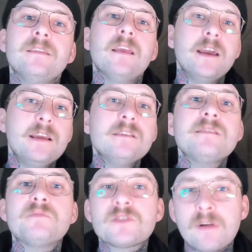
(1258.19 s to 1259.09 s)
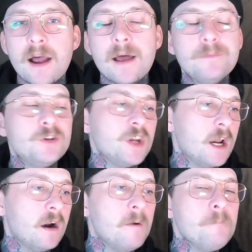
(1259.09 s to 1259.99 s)
like, subscribe,
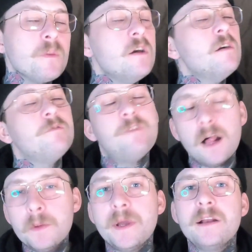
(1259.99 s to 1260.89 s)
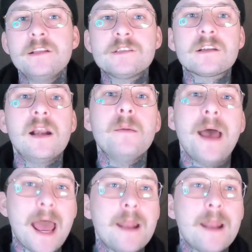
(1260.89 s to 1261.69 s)
share, follow me on Instagram